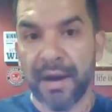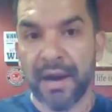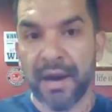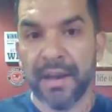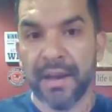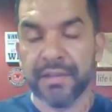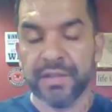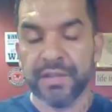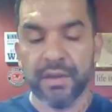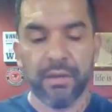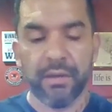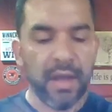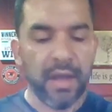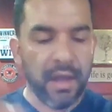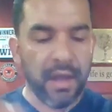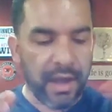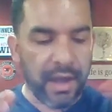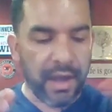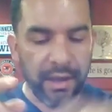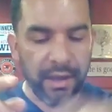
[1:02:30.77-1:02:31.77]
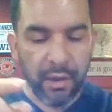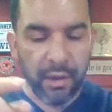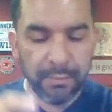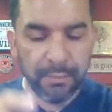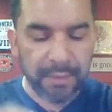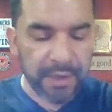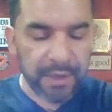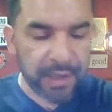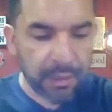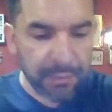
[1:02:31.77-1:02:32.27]
So I hope,
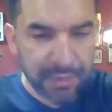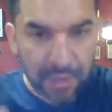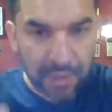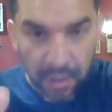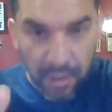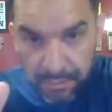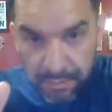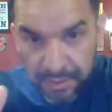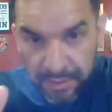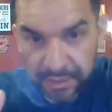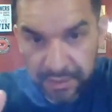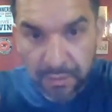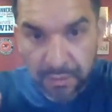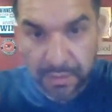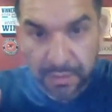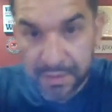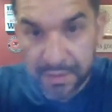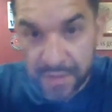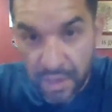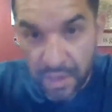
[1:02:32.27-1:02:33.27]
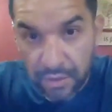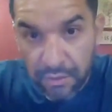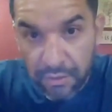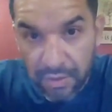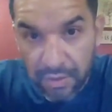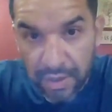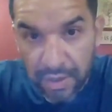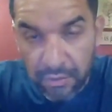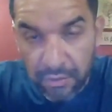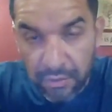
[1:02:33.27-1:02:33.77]
again, we talked about two things: how to create
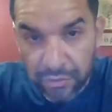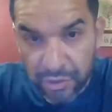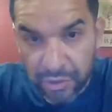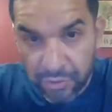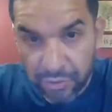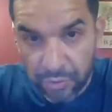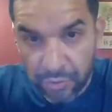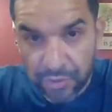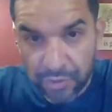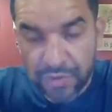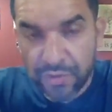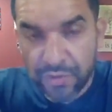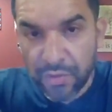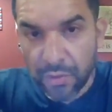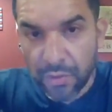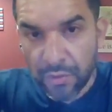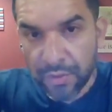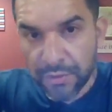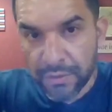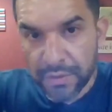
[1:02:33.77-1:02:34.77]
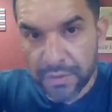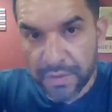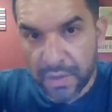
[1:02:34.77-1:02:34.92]
your own short tutorials